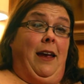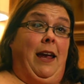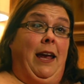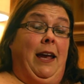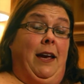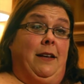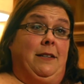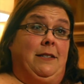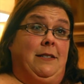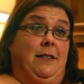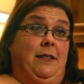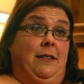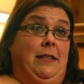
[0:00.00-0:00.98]
and
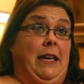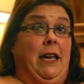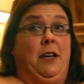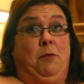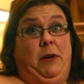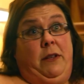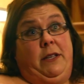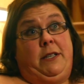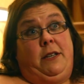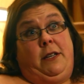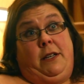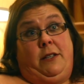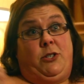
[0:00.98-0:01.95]
the
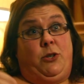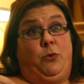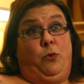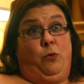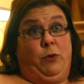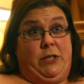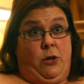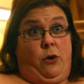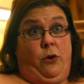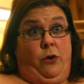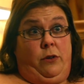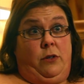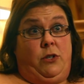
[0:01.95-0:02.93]
inability to
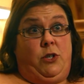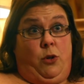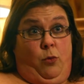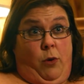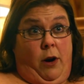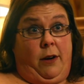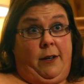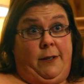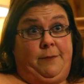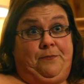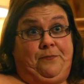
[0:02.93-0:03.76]
return to work